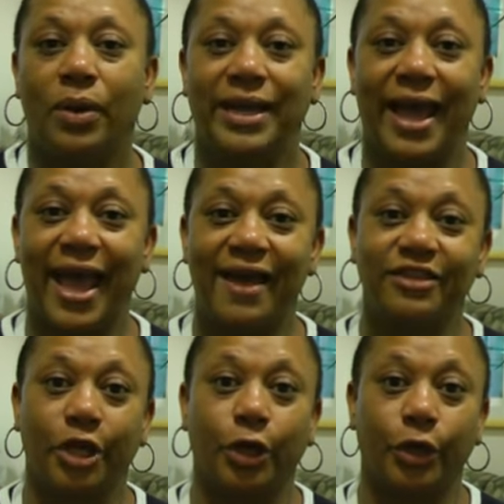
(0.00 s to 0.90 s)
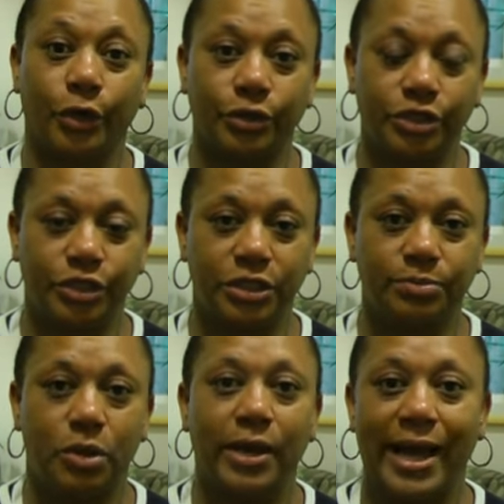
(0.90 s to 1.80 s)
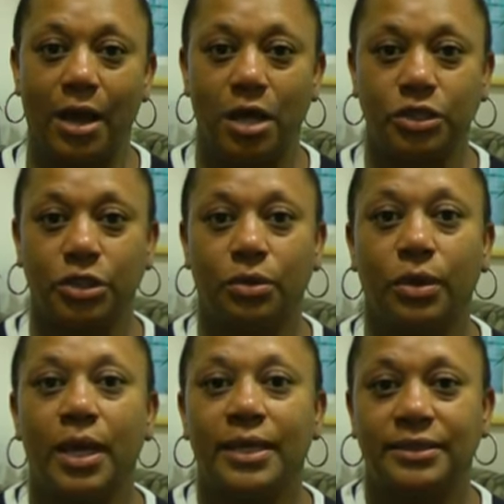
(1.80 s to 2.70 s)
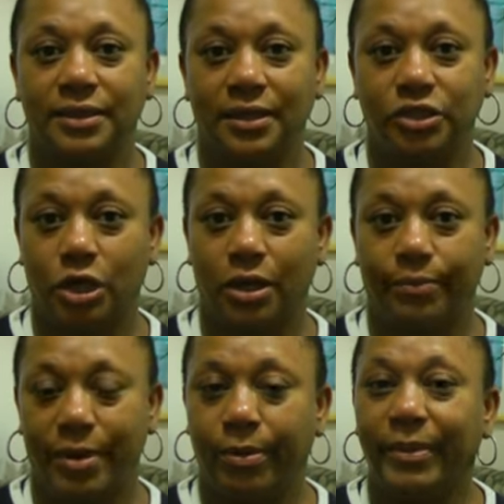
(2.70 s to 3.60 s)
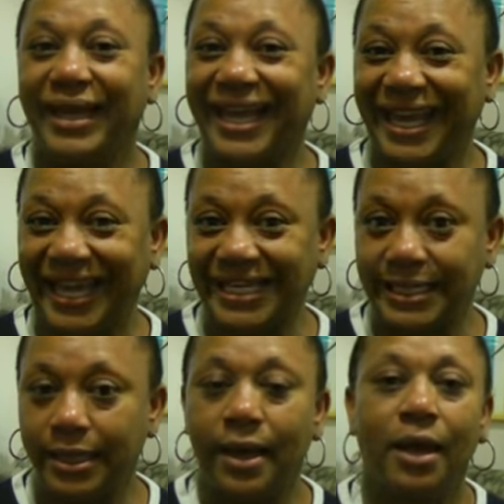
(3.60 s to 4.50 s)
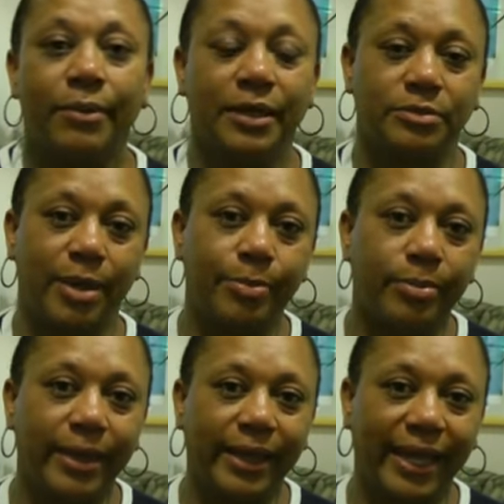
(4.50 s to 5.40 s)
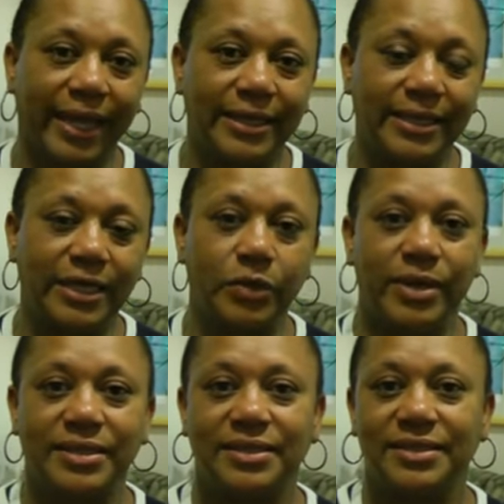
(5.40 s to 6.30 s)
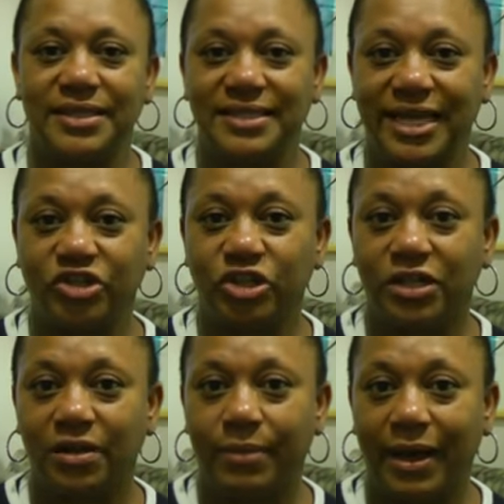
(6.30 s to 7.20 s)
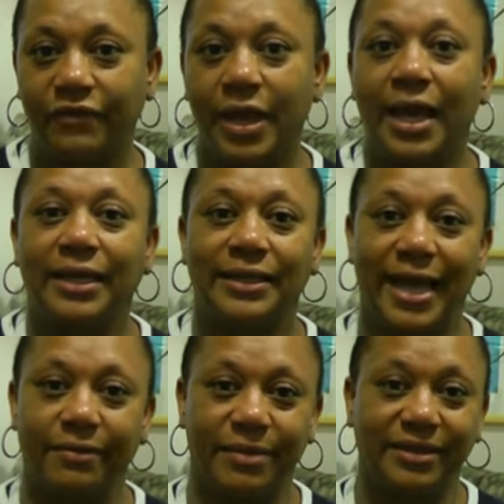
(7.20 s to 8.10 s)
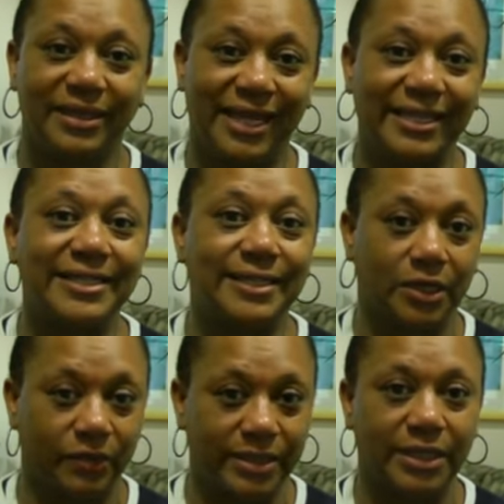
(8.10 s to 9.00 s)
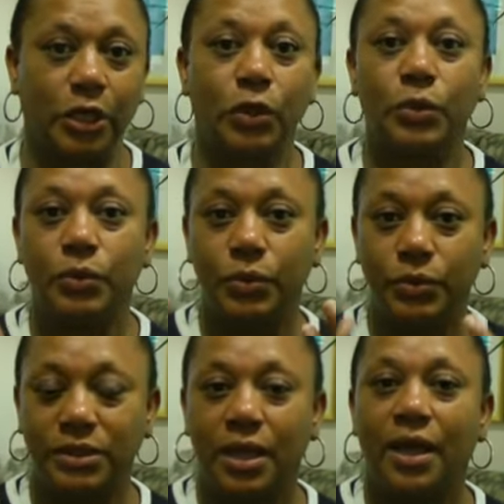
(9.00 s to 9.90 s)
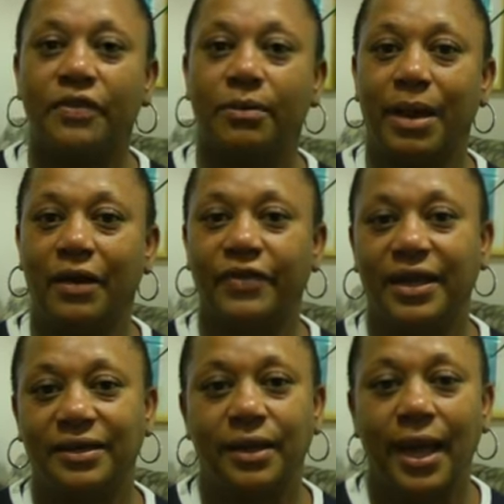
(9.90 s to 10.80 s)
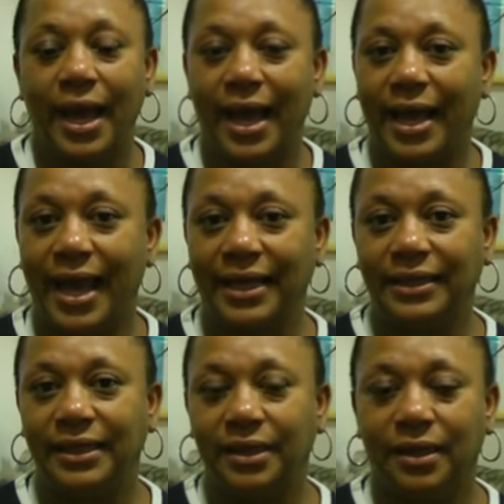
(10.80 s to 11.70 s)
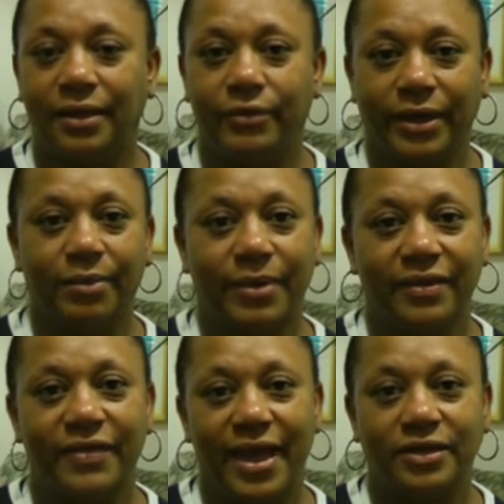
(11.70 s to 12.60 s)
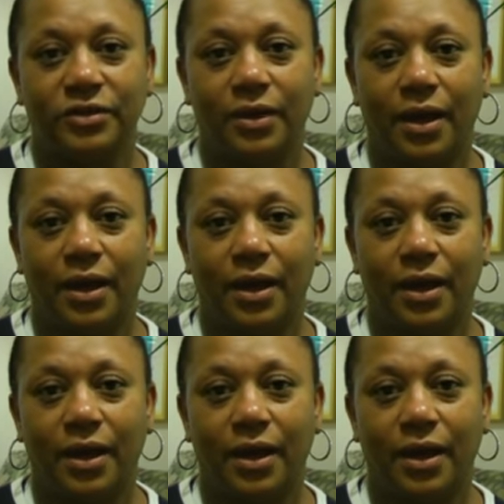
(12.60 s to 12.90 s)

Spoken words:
when I had the urge to smoke, I also sucked on peppermint candy, because peppermint candy creates a sensation in the mouth like mentholated cigarettes. It cools the mouth, and I highly recommend that